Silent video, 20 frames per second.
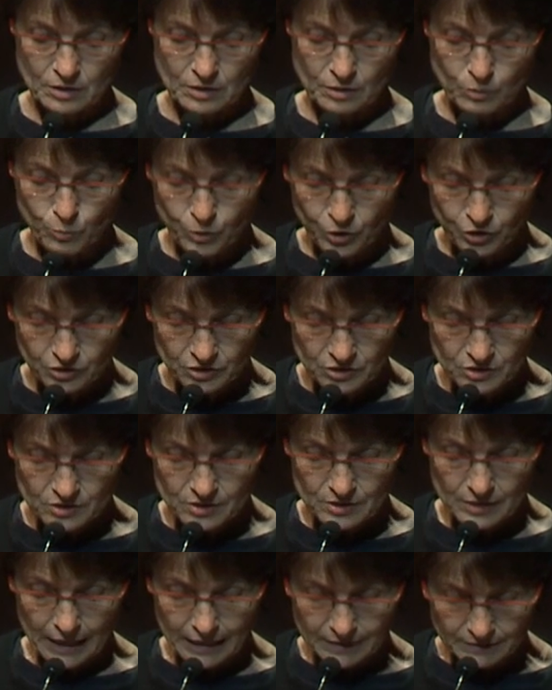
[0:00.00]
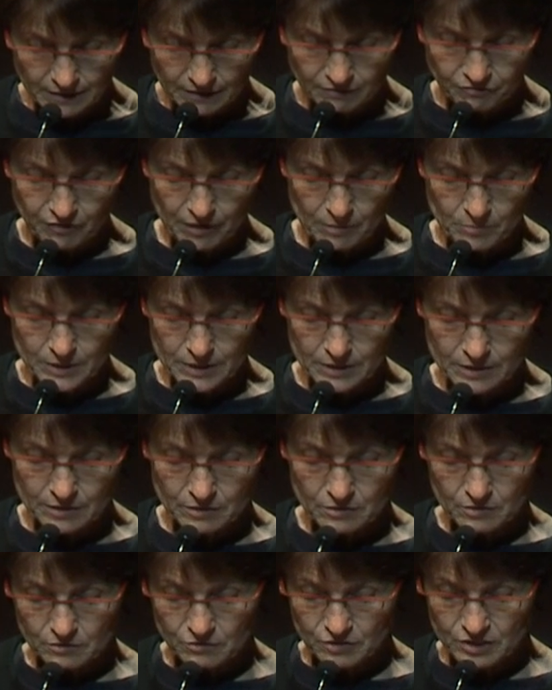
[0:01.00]
workers and their family
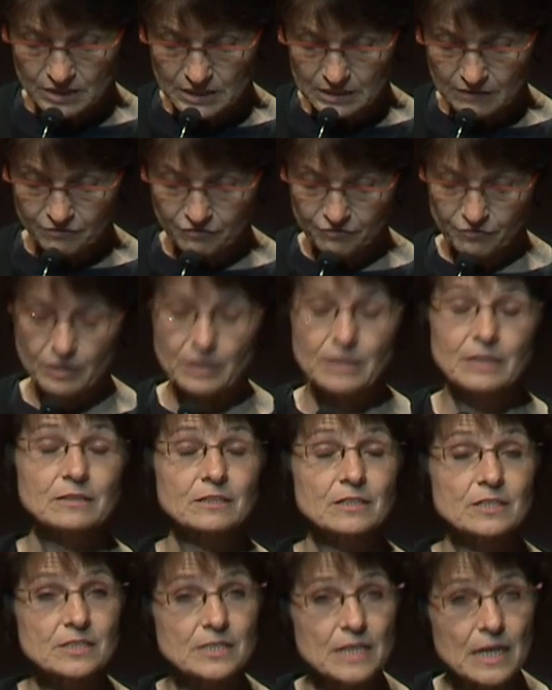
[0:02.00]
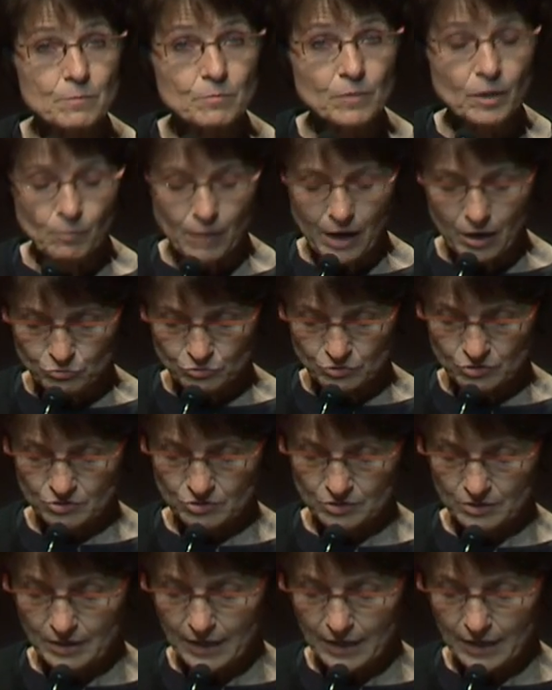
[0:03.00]
receive the same amounts